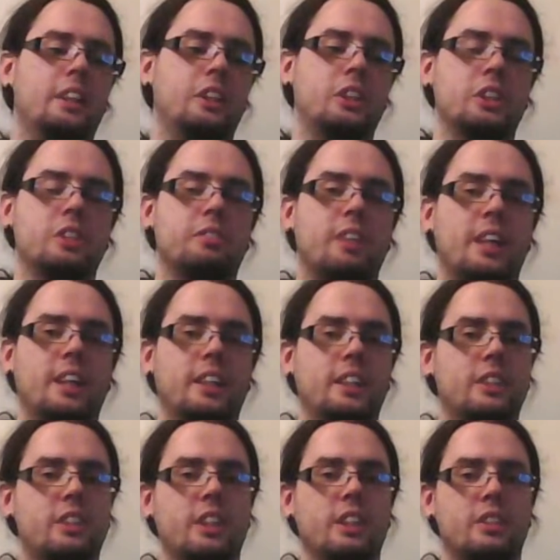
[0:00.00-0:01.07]
it just
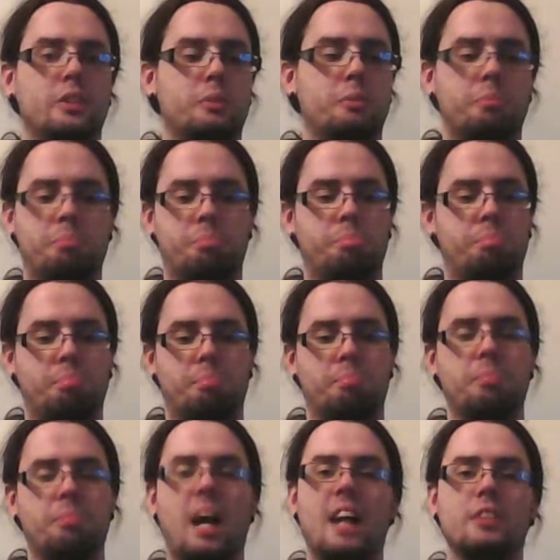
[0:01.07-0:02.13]
fine. It's
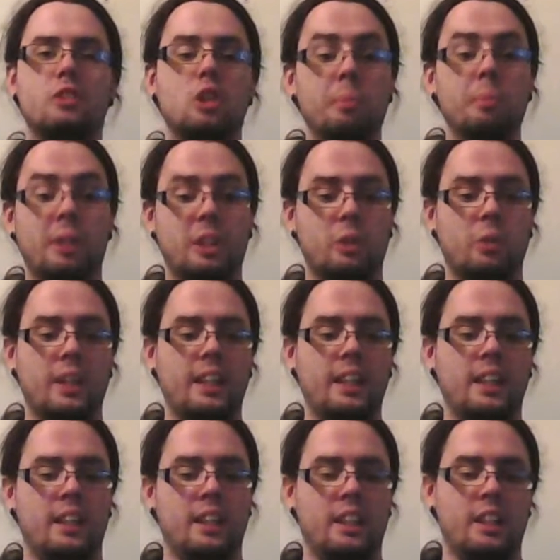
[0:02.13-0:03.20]
not too much weight.
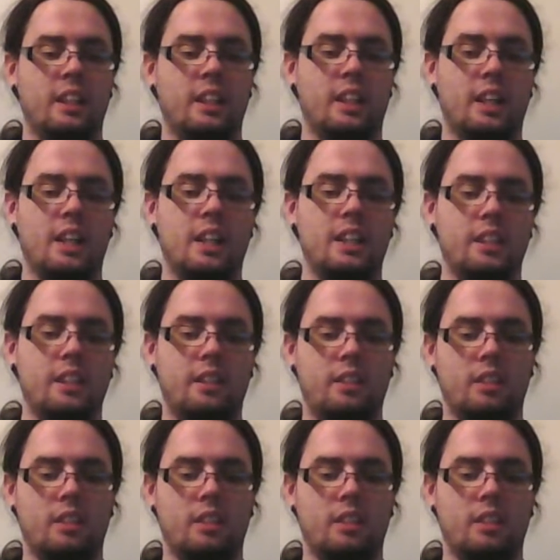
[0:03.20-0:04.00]
My